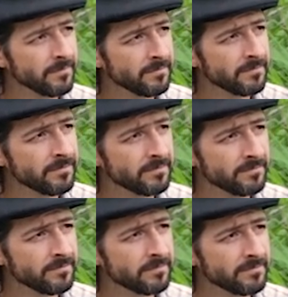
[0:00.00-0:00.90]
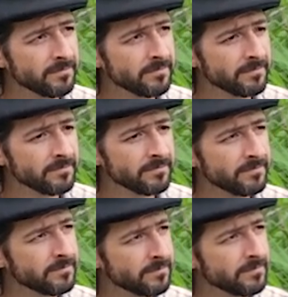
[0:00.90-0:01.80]

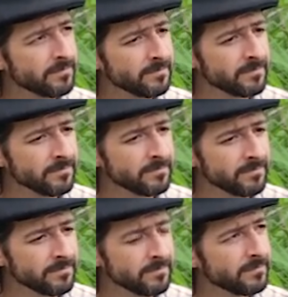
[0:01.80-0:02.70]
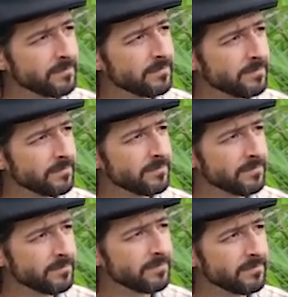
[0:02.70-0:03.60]

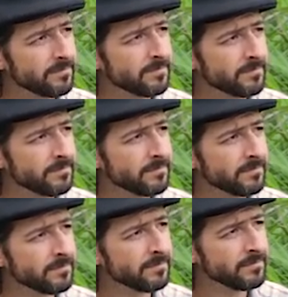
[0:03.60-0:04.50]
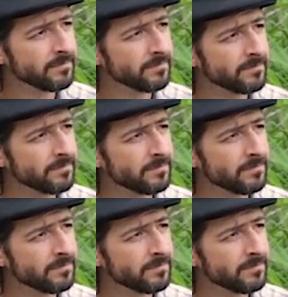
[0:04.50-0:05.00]
The person shown says nothing.